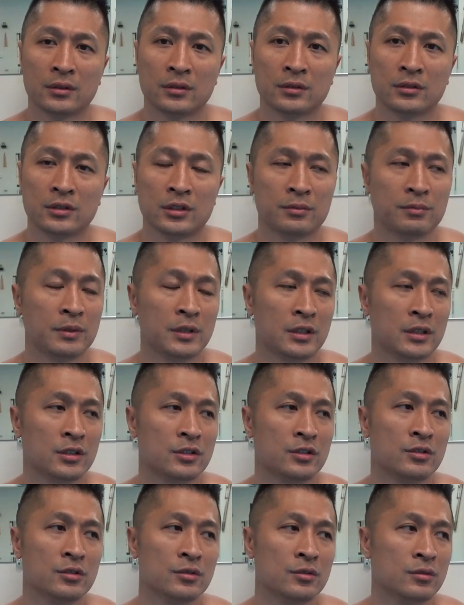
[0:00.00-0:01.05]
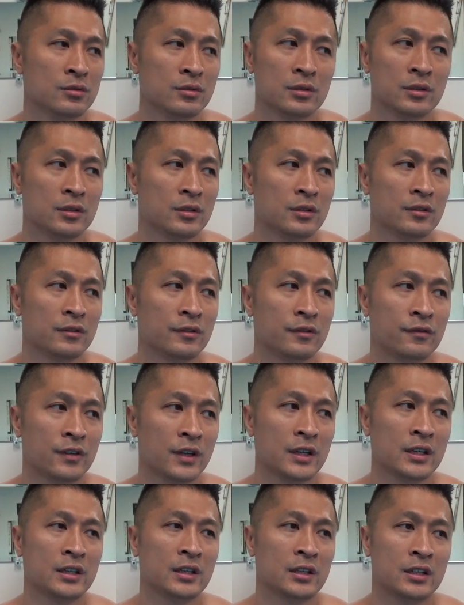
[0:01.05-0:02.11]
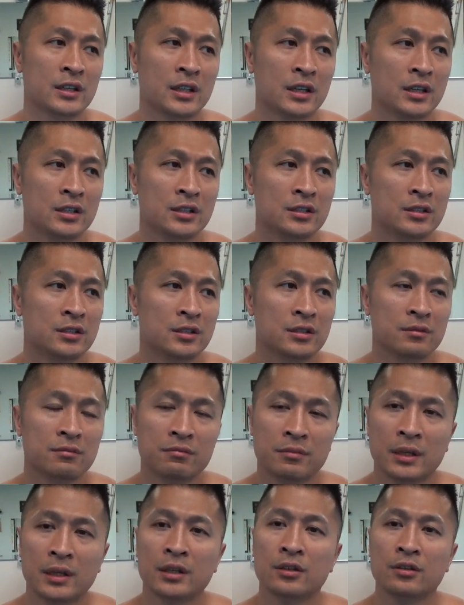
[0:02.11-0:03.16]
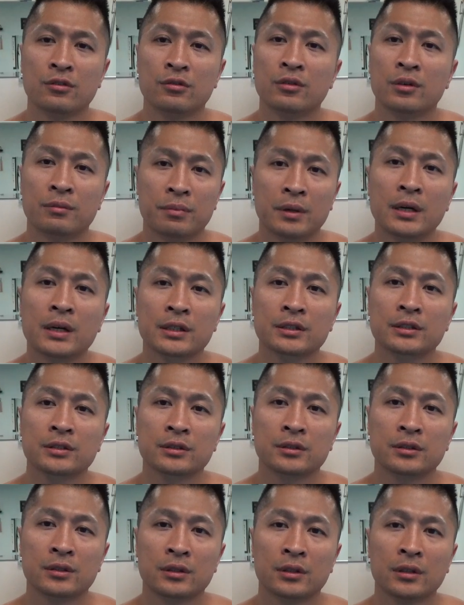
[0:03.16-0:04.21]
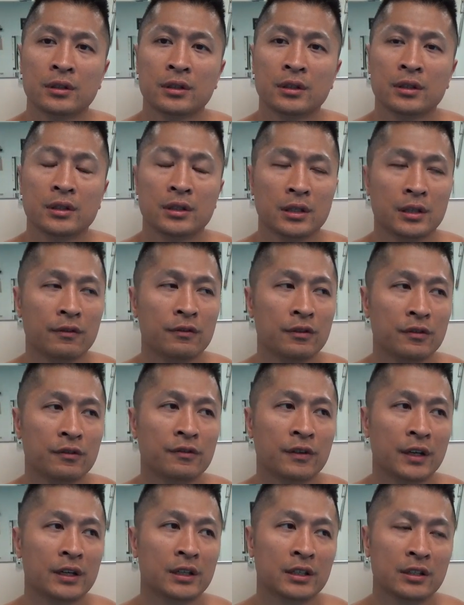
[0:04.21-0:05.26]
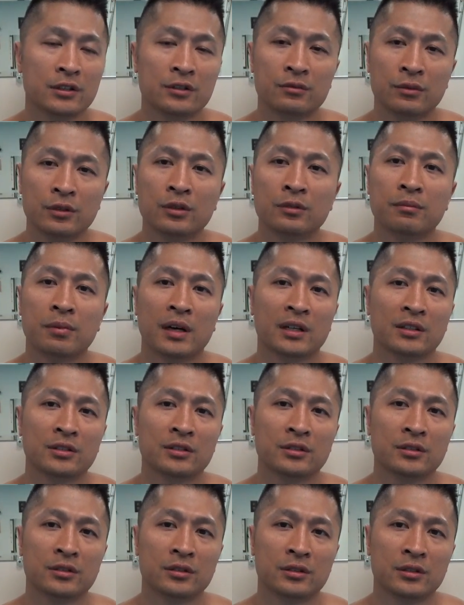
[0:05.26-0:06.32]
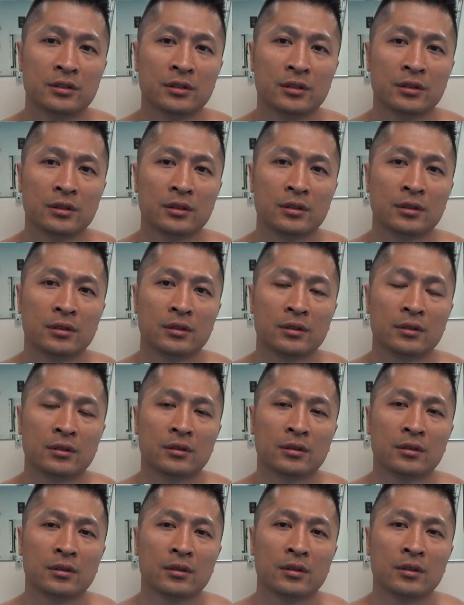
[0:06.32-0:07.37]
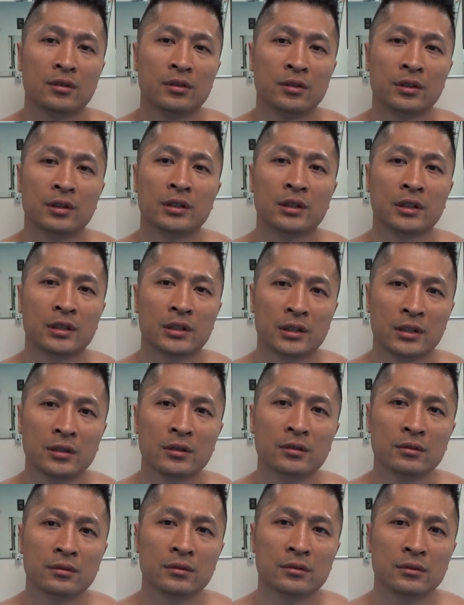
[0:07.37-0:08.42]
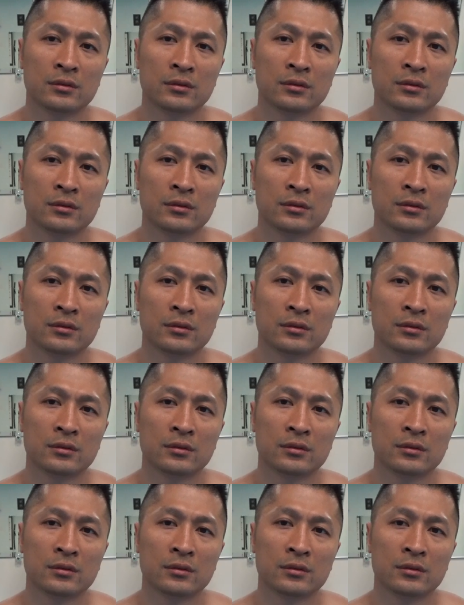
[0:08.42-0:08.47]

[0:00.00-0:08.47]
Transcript: Just because you fight in a cage doesn't make you a boxer. And if you fight against real boxers, you're gonna get killed.